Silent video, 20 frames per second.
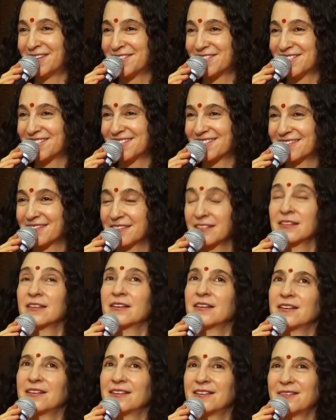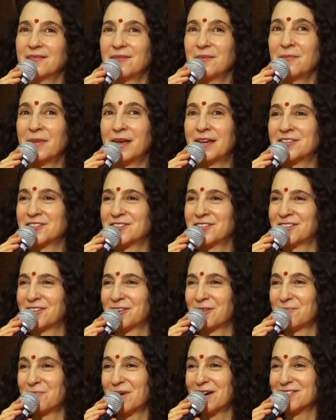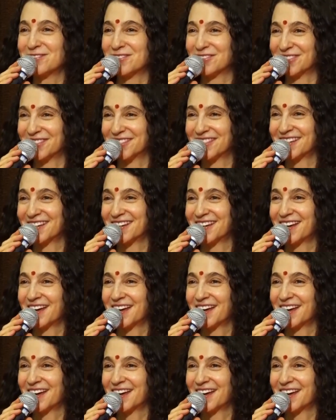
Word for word: It just makes you a little puzzled.